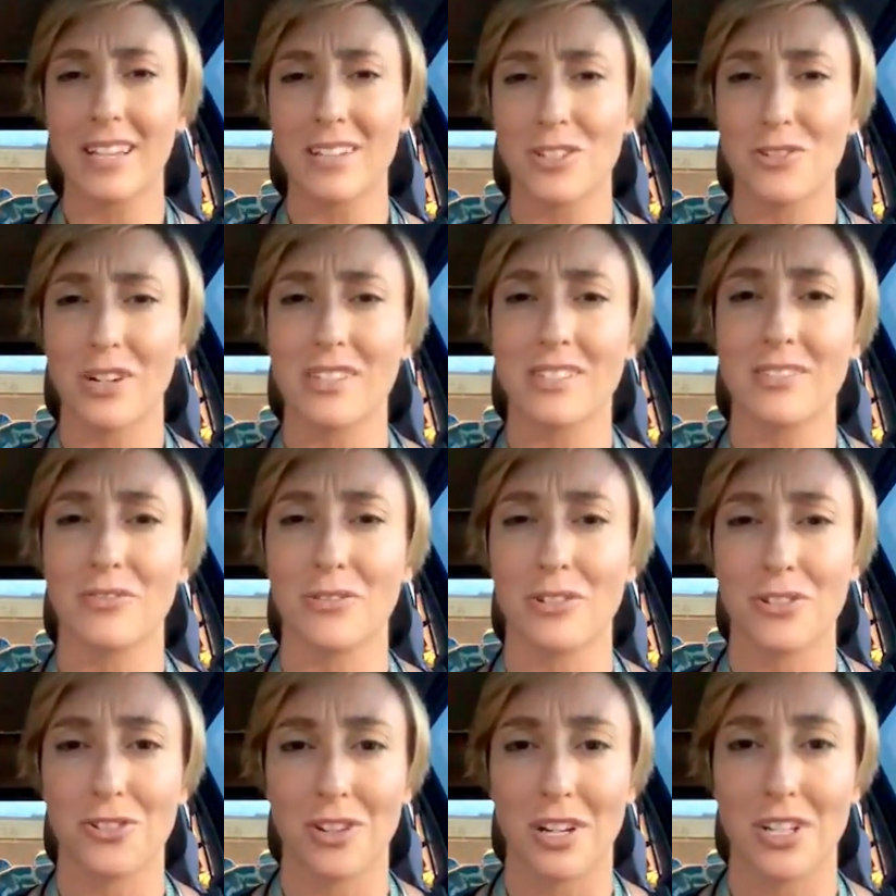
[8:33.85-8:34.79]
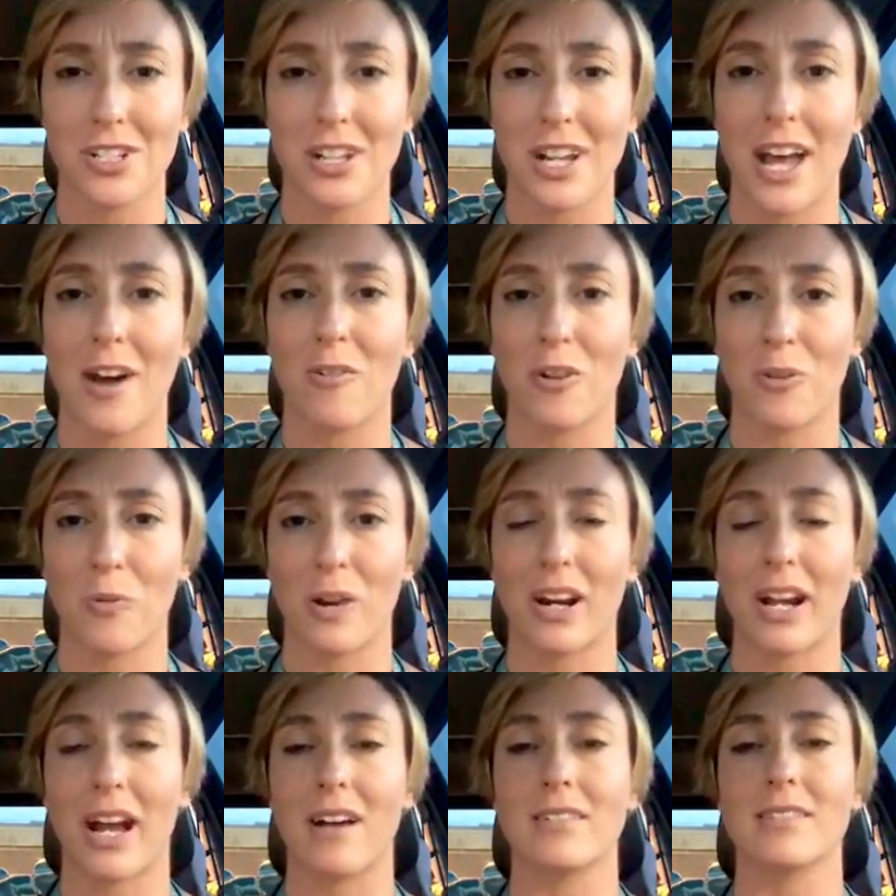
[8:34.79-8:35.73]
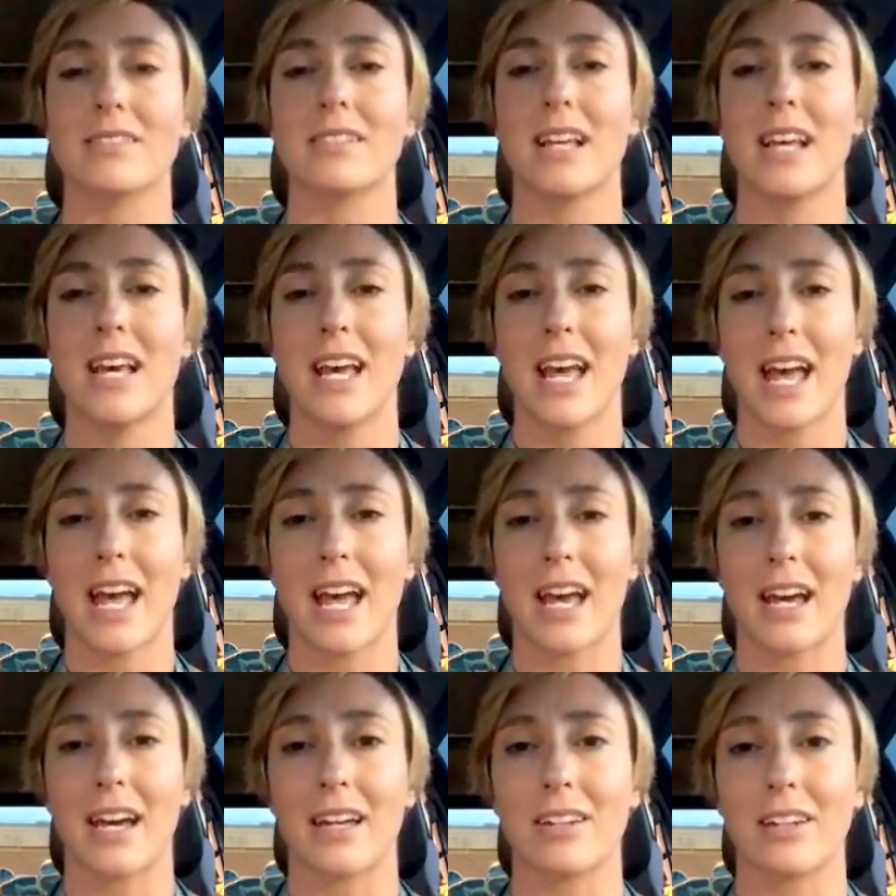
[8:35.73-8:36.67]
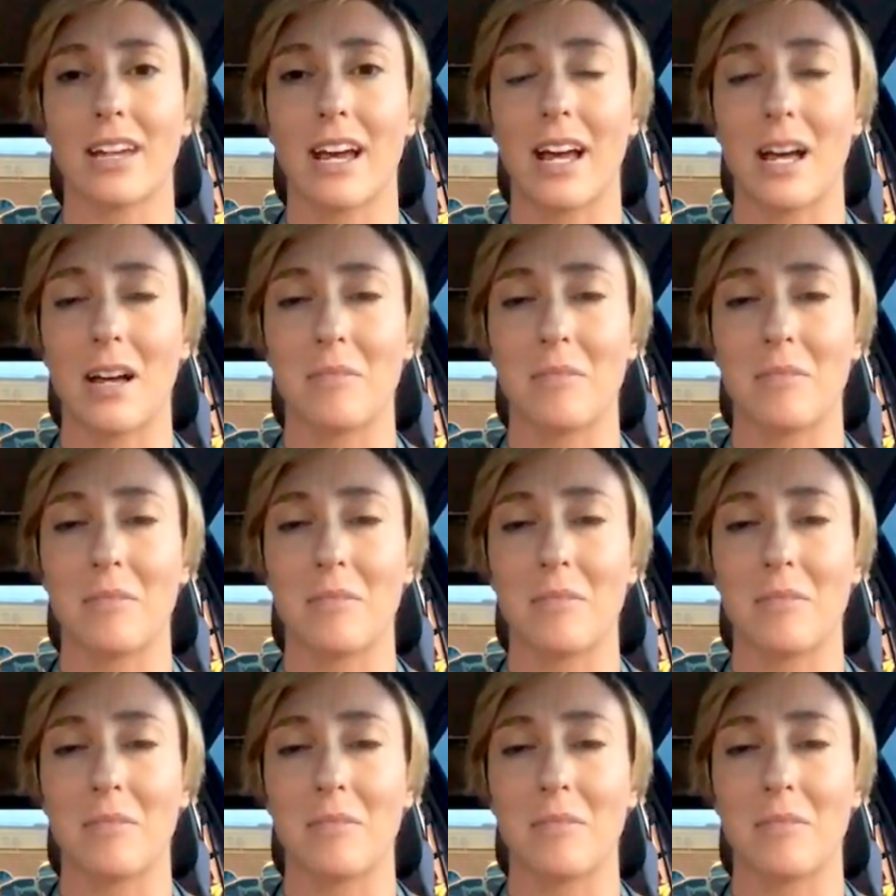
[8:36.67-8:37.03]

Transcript: that stress and frustration out with workouts, and